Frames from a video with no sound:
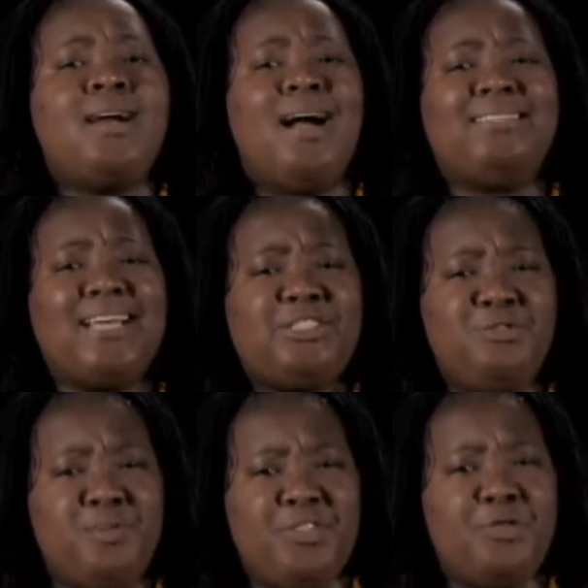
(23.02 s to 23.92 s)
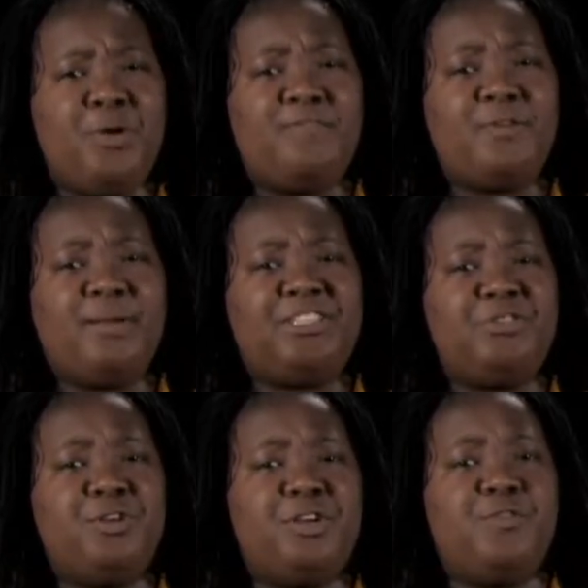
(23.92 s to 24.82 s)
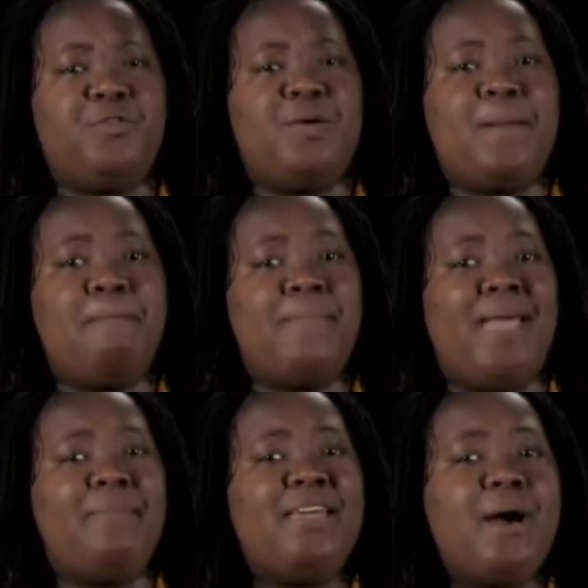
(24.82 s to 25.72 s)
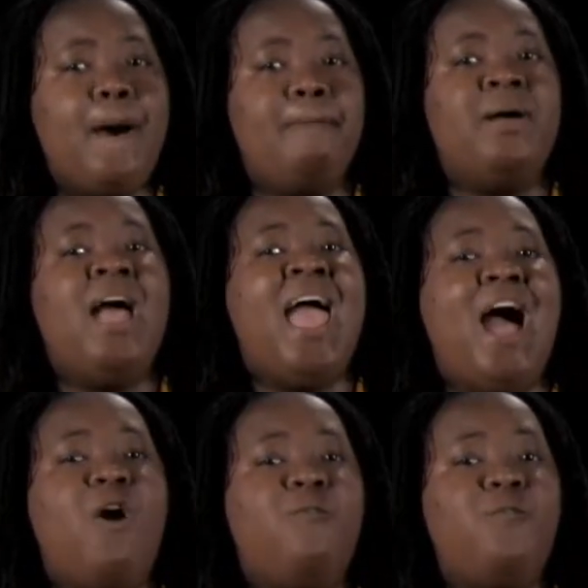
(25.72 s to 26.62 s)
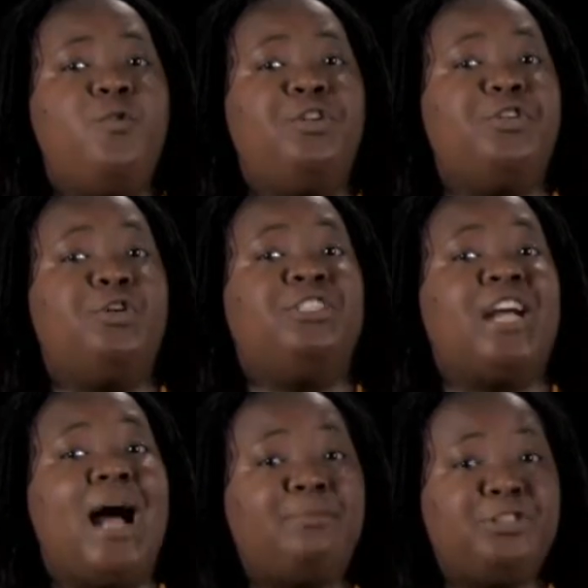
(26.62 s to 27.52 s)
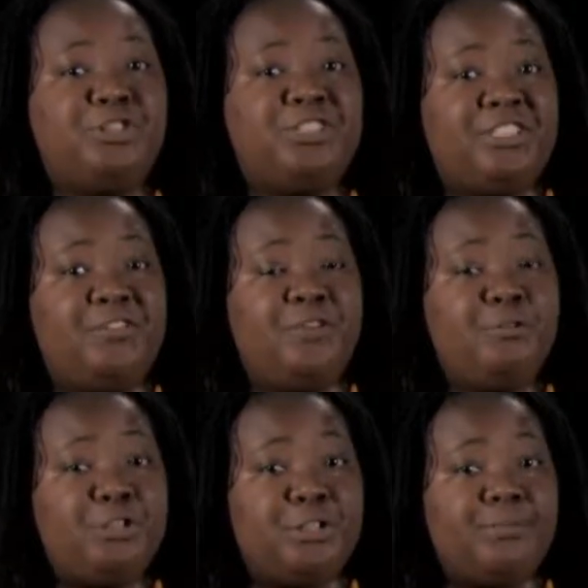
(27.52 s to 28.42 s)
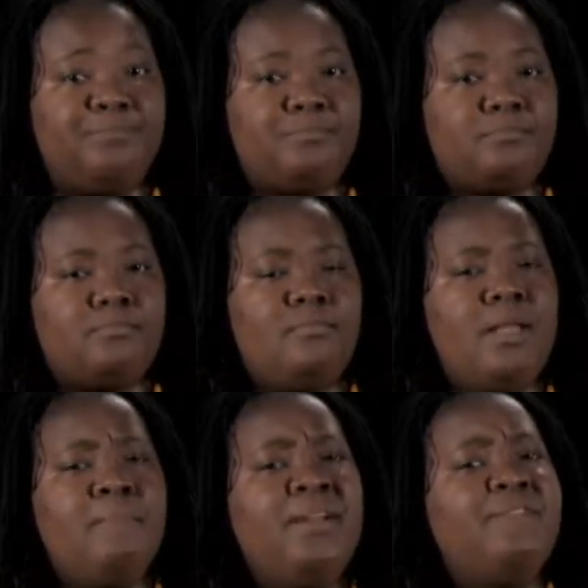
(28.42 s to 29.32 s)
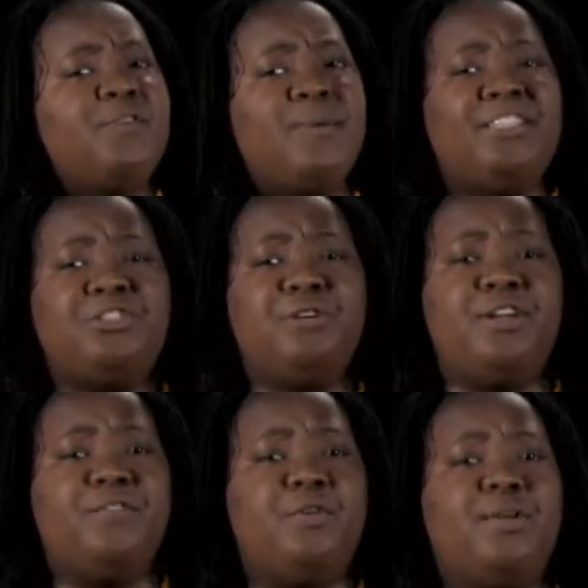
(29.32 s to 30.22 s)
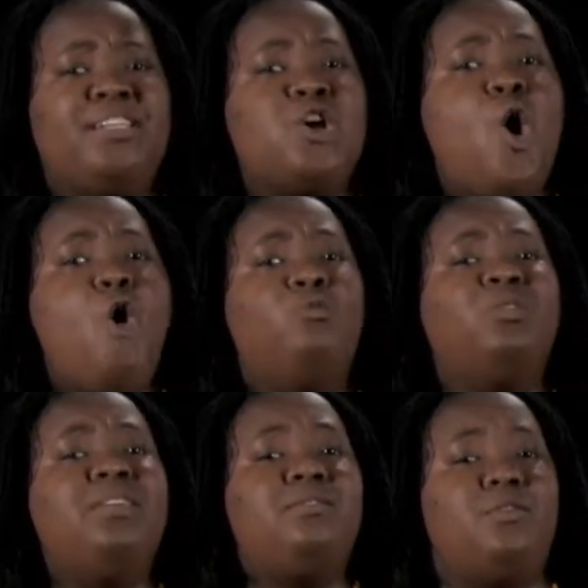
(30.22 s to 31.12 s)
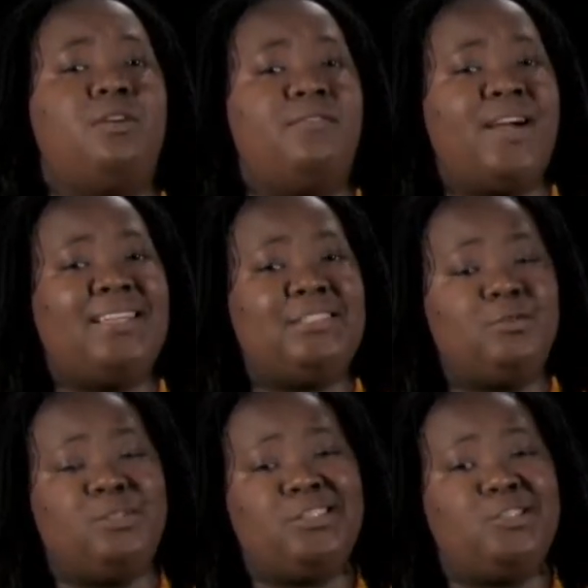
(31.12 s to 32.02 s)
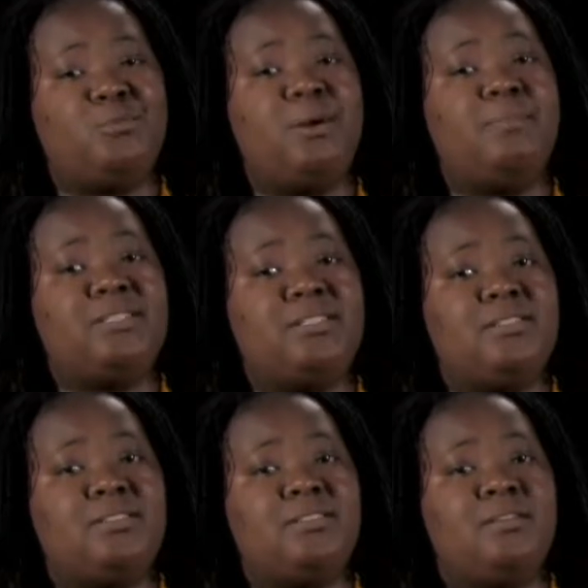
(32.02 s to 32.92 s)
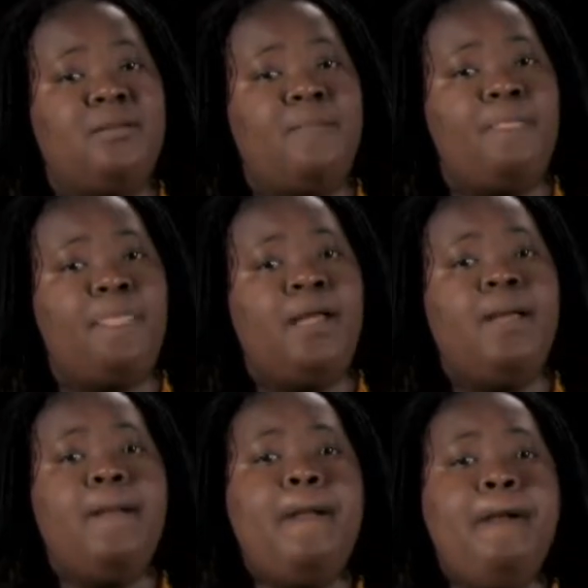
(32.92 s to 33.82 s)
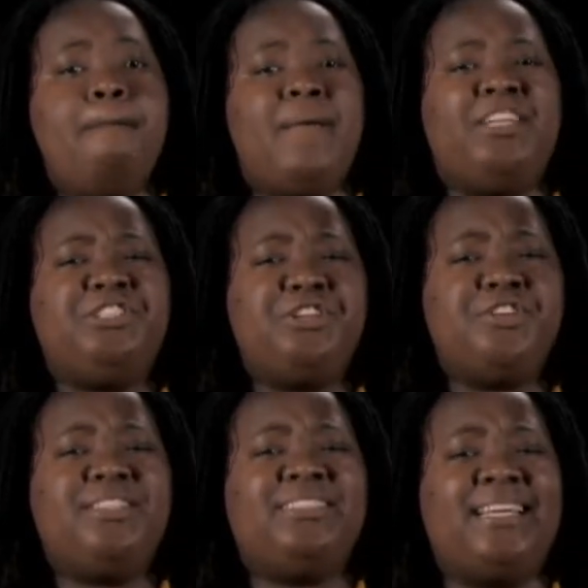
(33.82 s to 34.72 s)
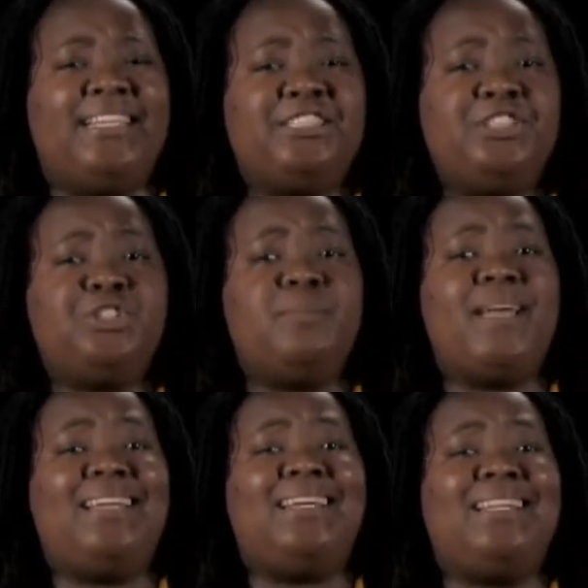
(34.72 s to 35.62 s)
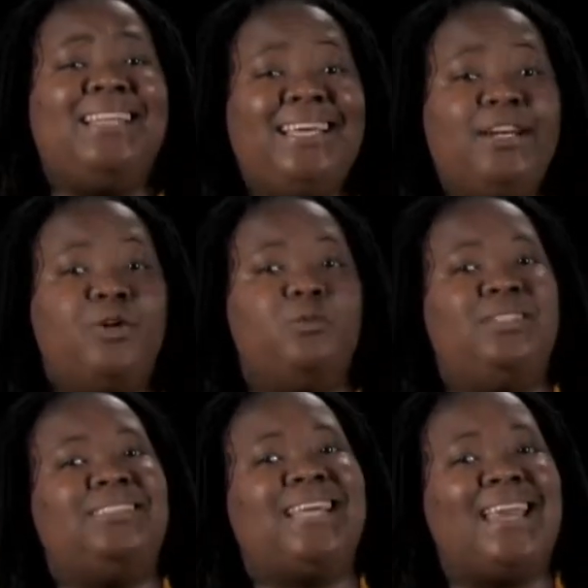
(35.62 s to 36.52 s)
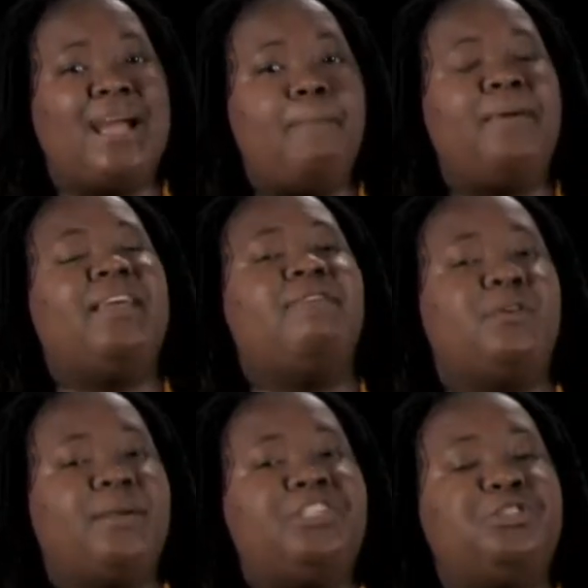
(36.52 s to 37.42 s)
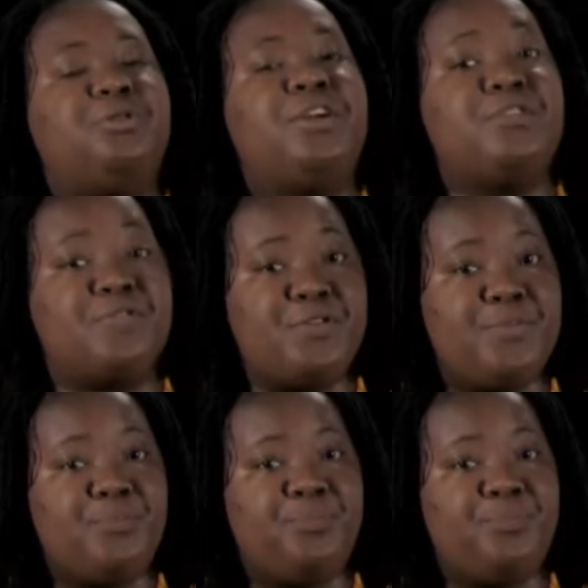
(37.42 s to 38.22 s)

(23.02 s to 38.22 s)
Contacts you meet through informational interviewing may become helpful in your job search in the future. But informational interviewing is only for advice and research purposes. Make sure your intentions are made clear when setting up an informational interview.